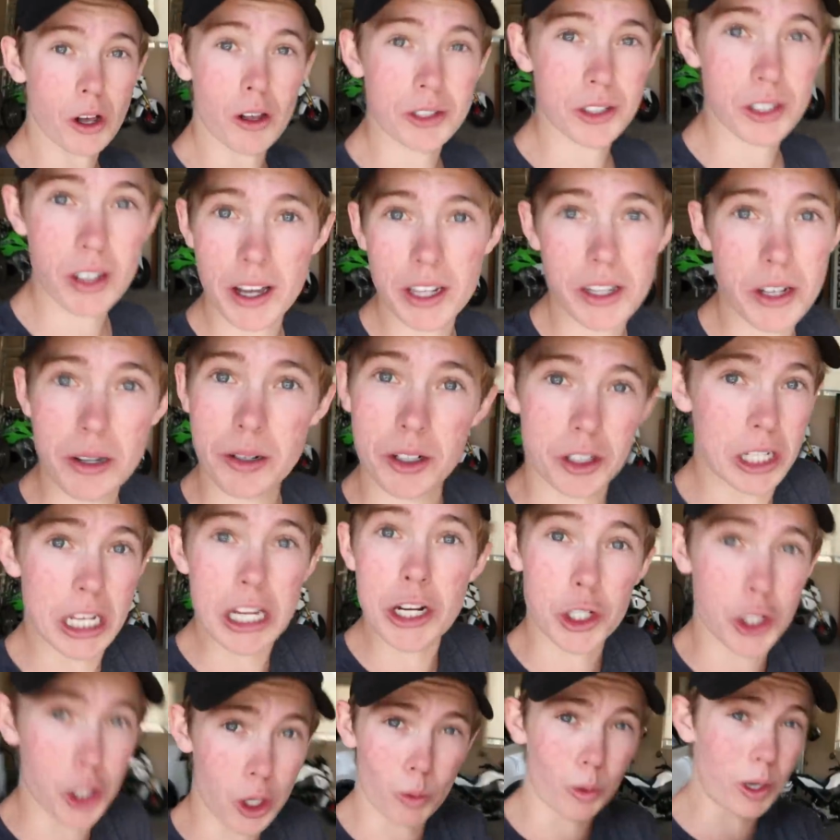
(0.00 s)
I'll sign your
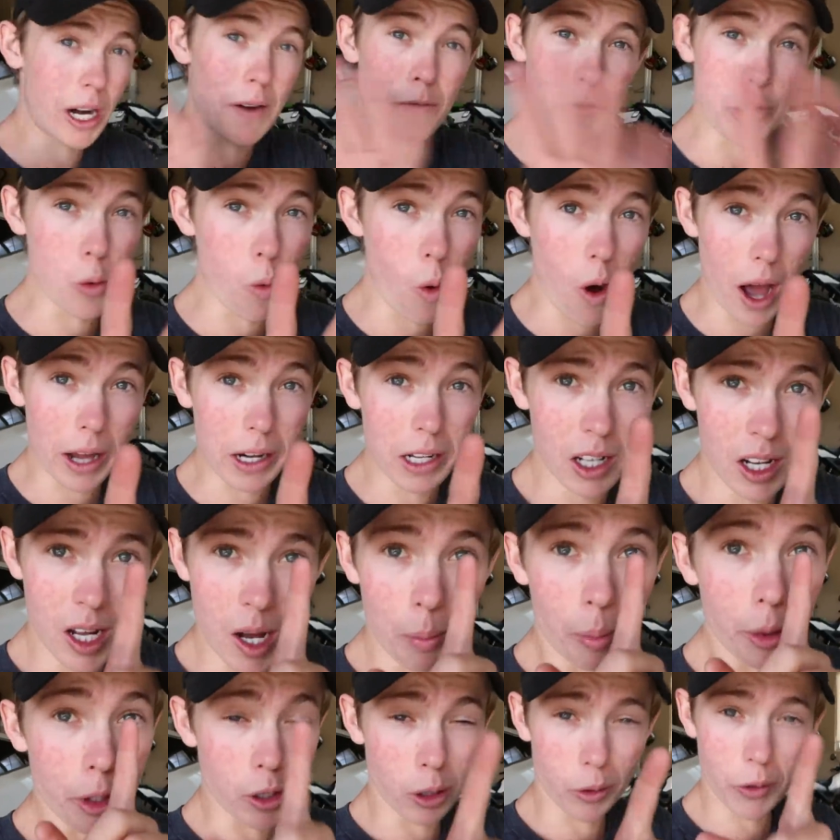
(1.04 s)
t-shirt, whatever you want,
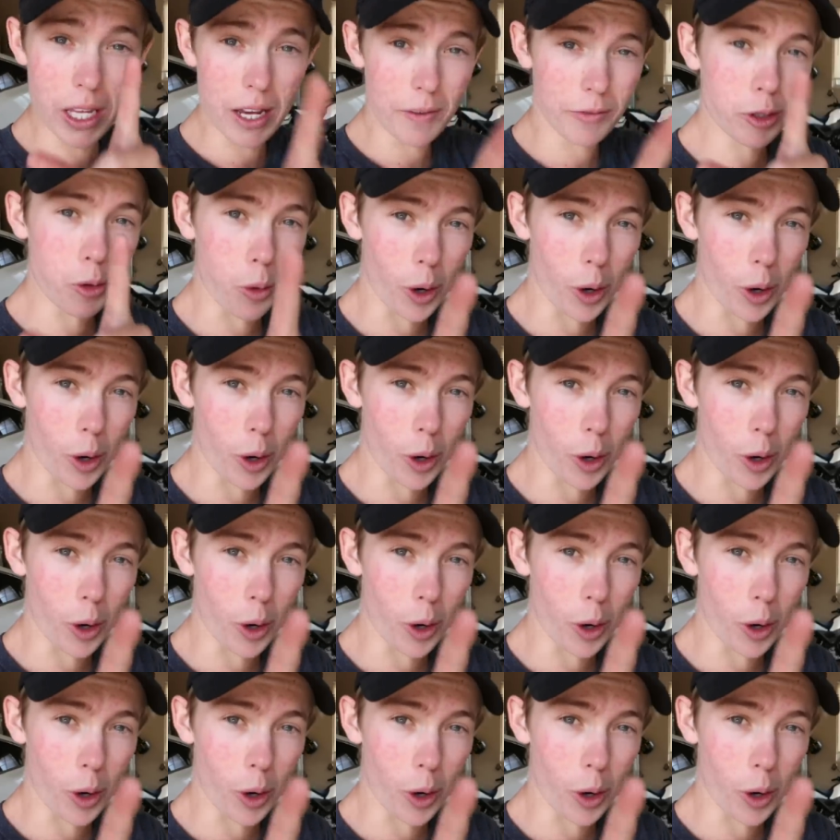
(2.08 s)
but you only have